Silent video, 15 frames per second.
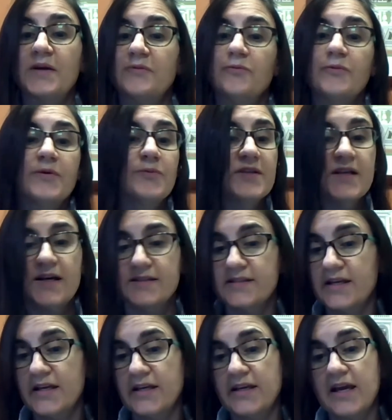but we would not
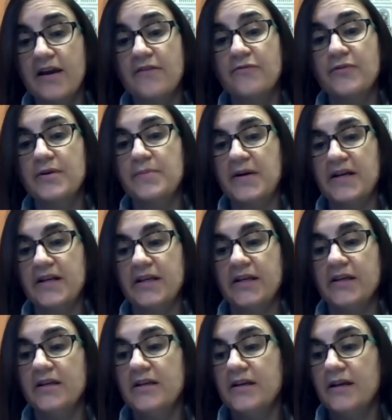take
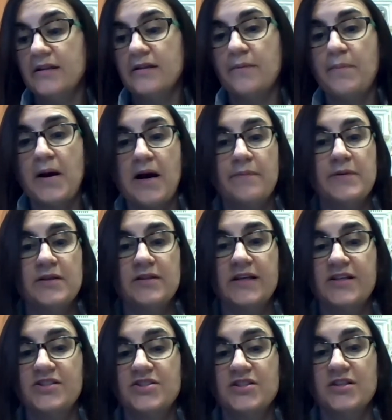everybody in the
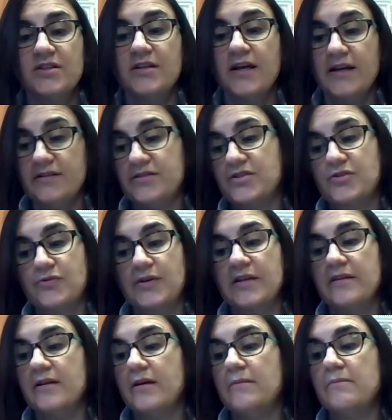population and
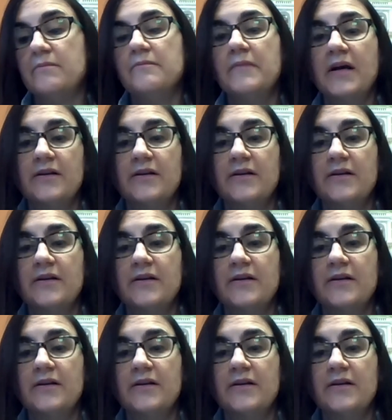screen them.